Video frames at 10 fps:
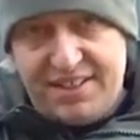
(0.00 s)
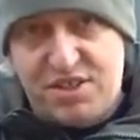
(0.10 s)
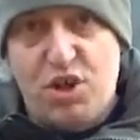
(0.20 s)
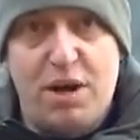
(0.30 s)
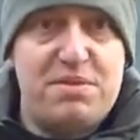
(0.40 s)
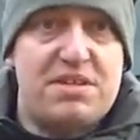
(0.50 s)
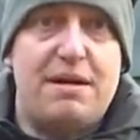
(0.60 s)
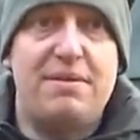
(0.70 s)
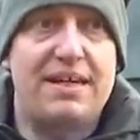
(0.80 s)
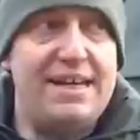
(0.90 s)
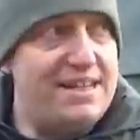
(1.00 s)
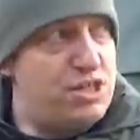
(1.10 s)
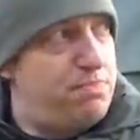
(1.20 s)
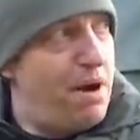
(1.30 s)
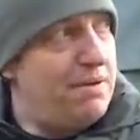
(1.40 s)
The time has come again.
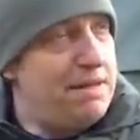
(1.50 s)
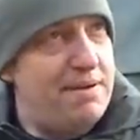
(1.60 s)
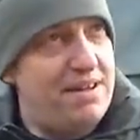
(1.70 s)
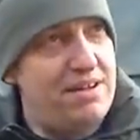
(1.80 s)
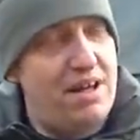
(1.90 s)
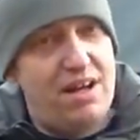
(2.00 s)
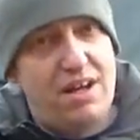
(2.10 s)
It's probably been